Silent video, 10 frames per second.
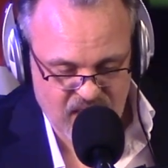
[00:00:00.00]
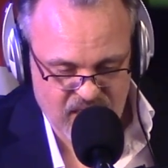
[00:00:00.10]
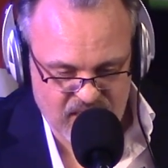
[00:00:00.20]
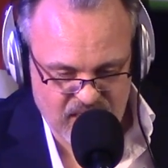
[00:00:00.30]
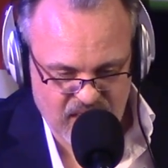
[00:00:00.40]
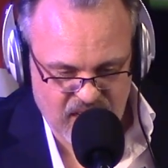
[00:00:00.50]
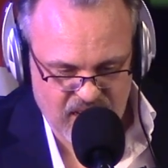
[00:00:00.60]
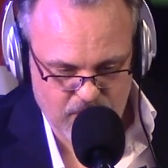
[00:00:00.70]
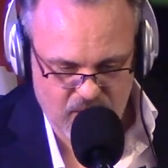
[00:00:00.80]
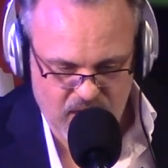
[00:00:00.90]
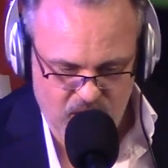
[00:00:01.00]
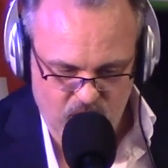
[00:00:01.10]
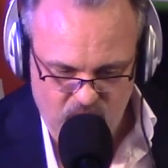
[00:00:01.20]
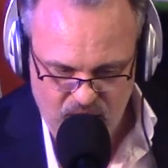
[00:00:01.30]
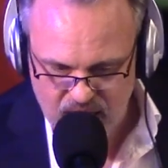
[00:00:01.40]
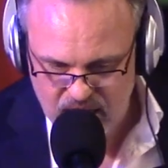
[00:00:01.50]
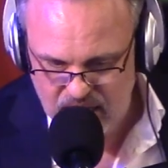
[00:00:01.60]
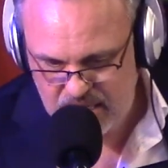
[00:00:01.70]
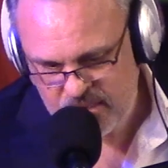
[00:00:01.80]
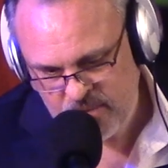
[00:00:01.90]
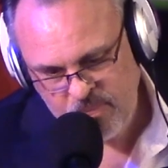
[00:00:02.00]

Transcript: then I admire your luck.